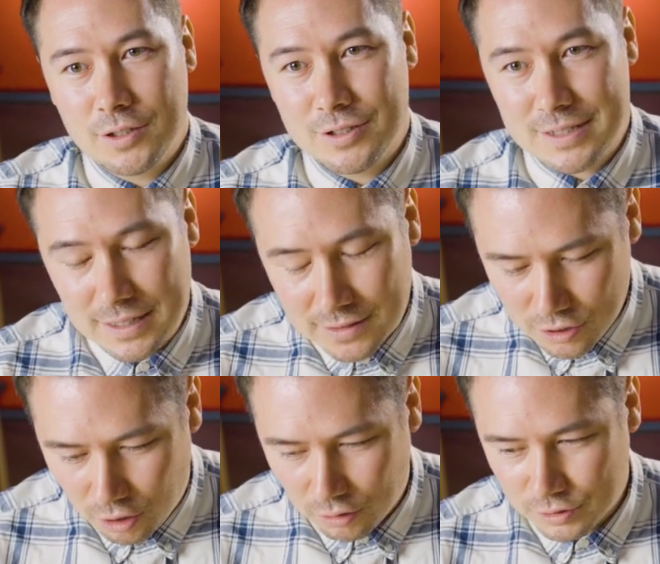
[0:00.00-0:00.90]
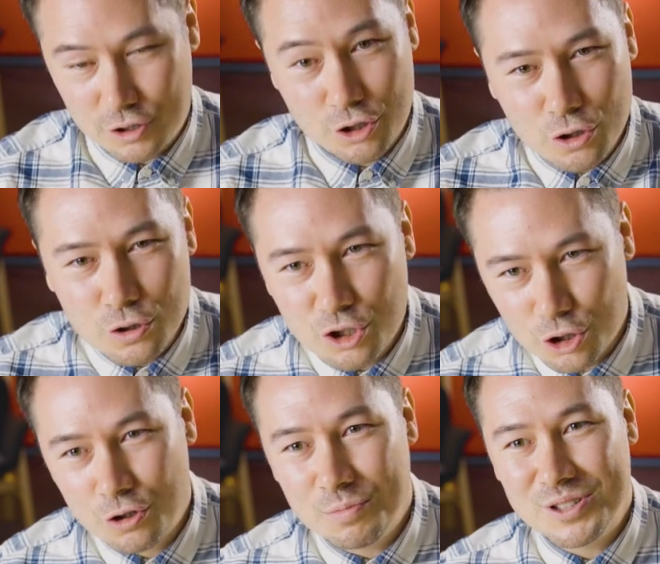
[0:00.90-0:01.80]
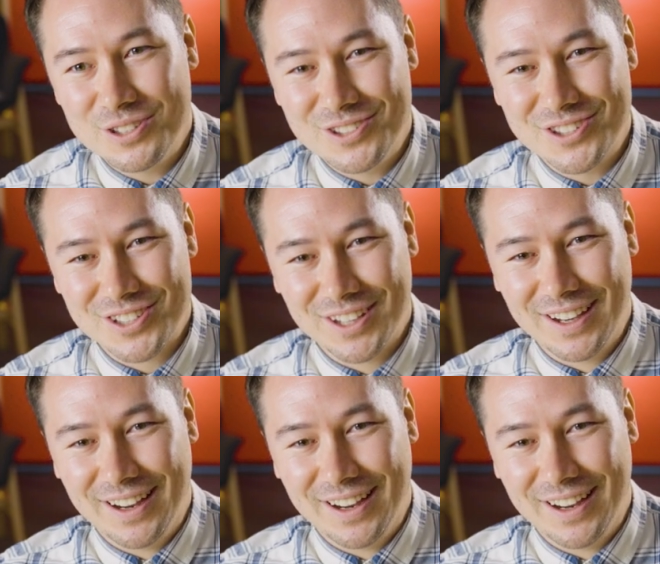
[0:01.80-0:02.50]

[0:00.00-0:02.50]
your TikToks, your YouTubers,